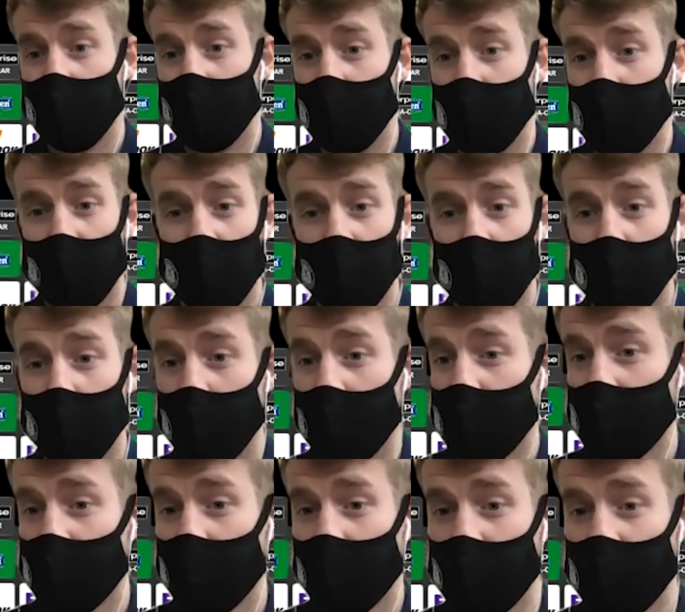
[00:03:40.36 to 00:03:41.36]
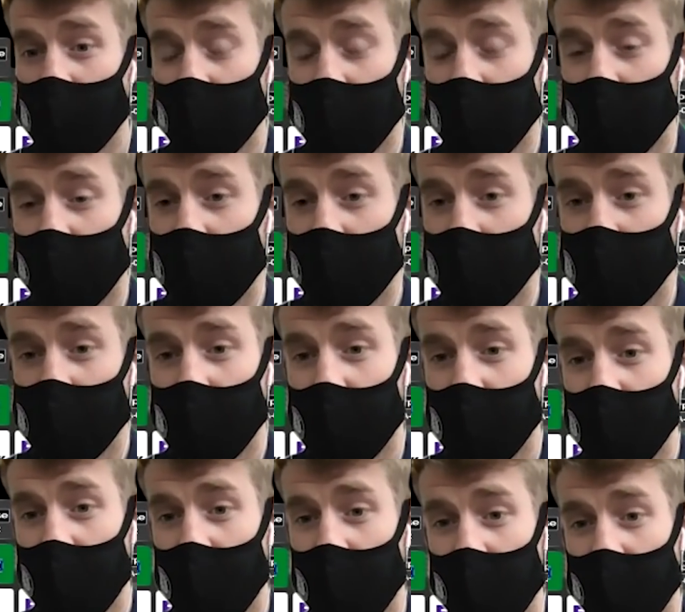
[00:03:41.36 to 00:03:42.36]
be always switched on in
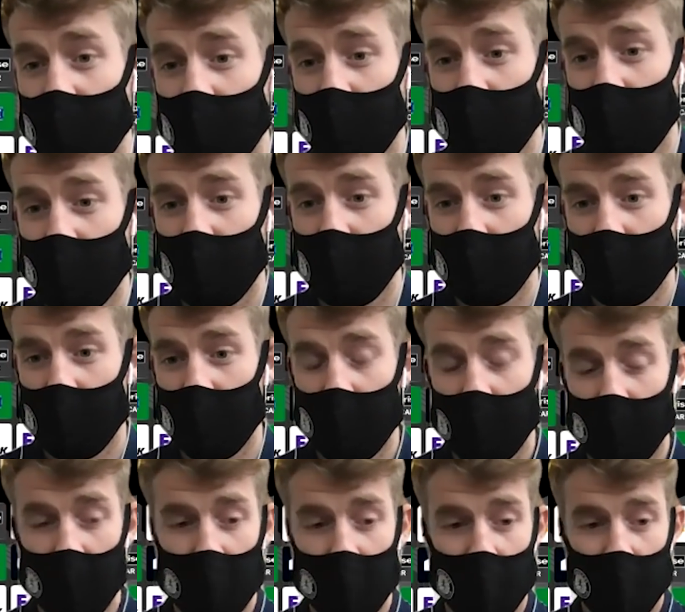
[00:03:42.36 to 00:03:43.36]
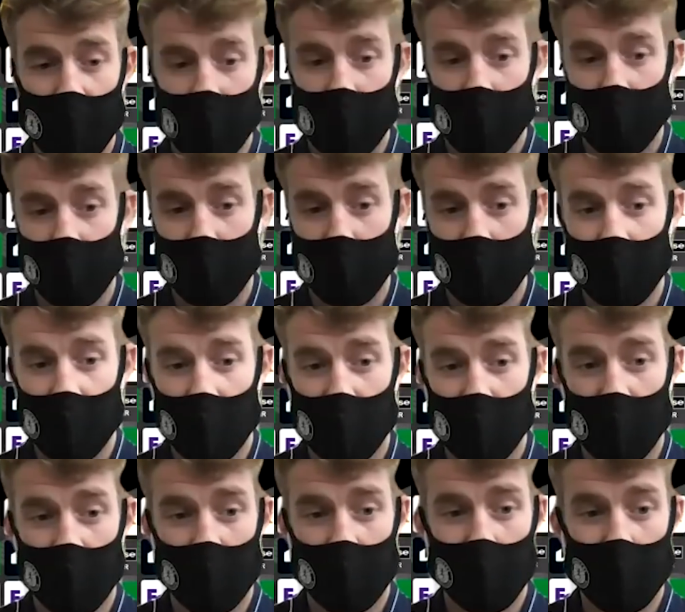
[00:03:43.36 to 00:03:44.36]
training. I
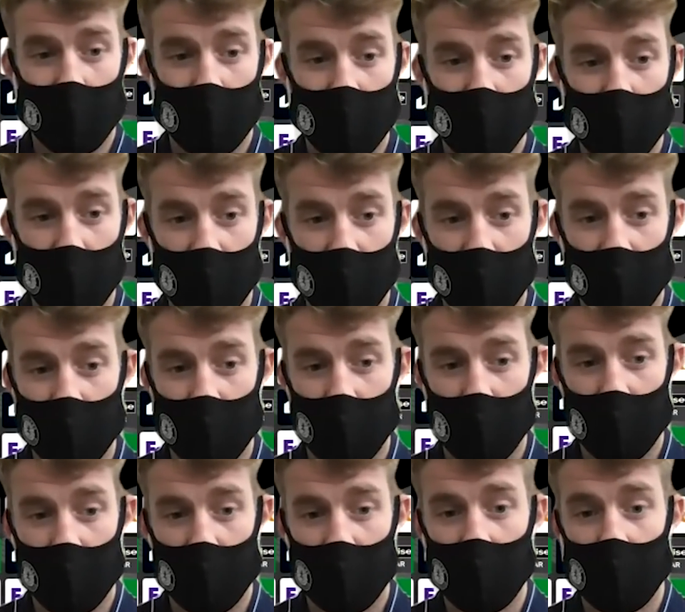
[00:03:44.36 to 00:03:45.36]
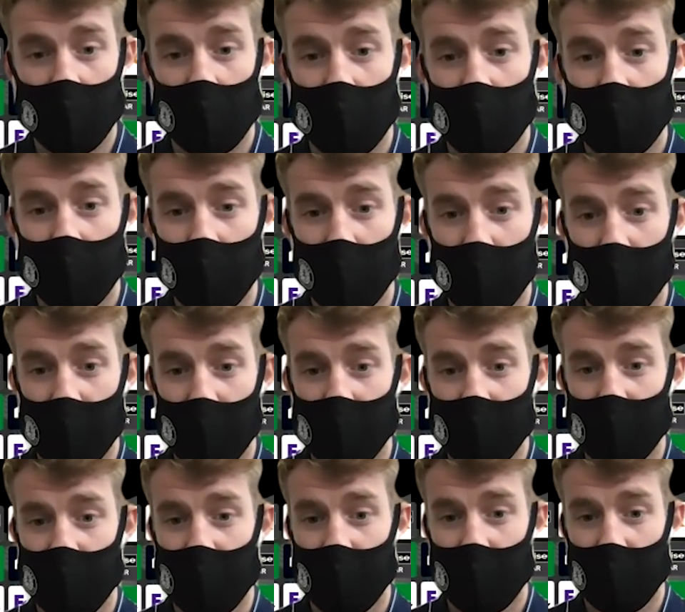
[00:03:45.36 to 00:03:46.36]
think we've been training really good
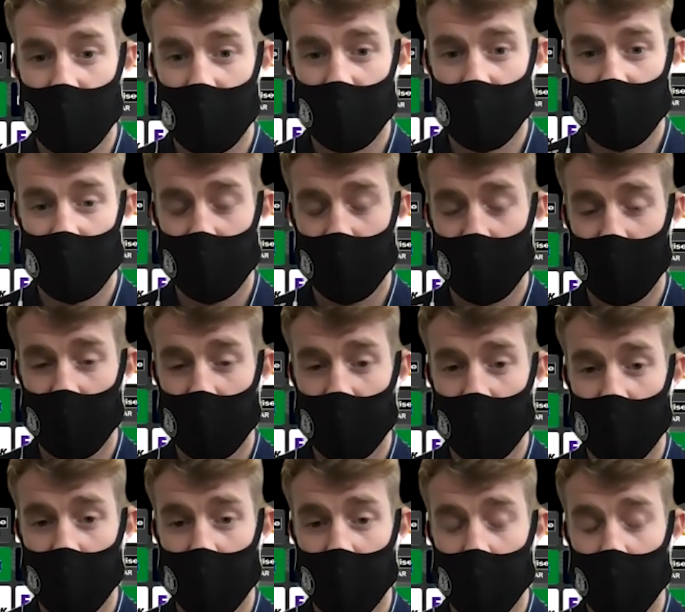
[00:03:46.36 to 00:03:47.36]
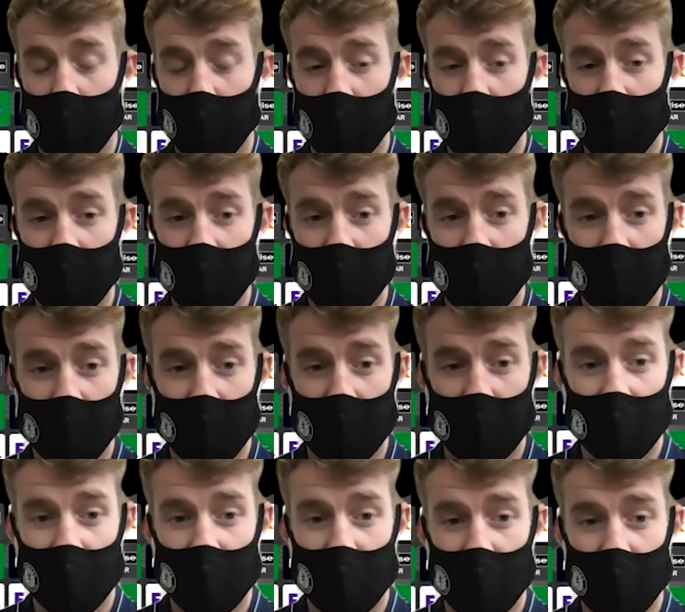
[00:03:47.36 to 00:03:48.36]
last few weeks,
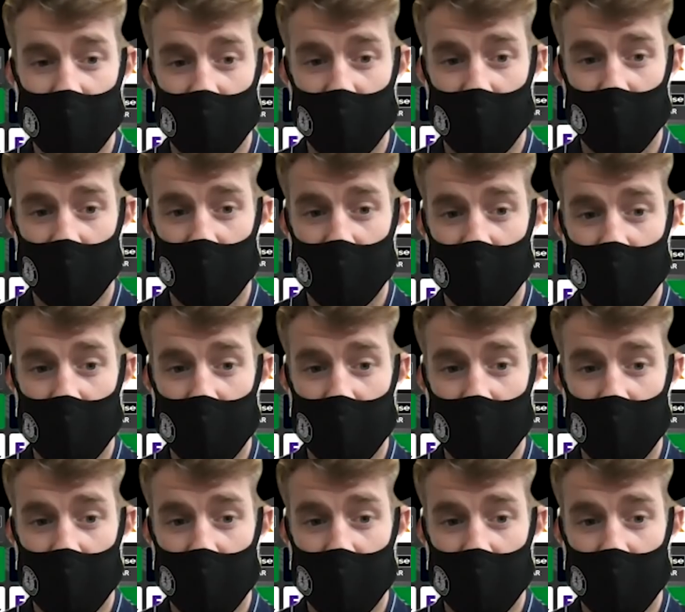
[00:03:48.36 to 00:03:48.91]
and to